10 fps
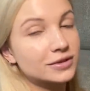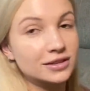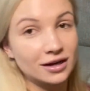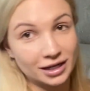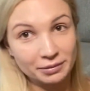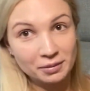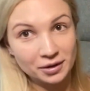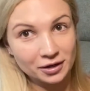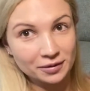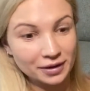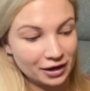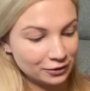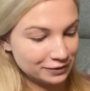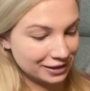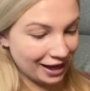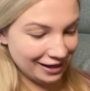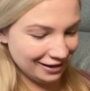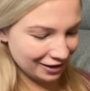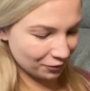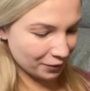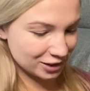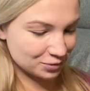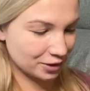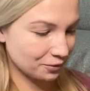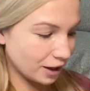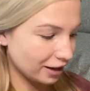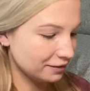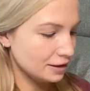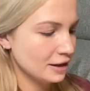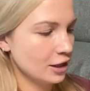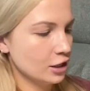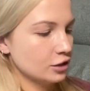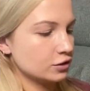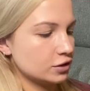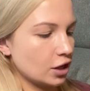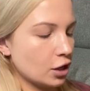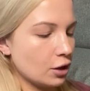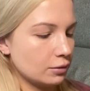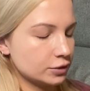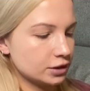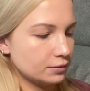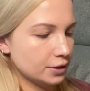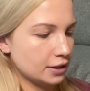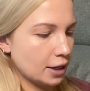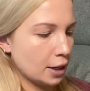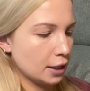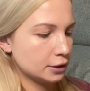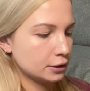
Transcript: Gotta get my mirror out again. I don't know why I just put it away. So I'm just gonna put that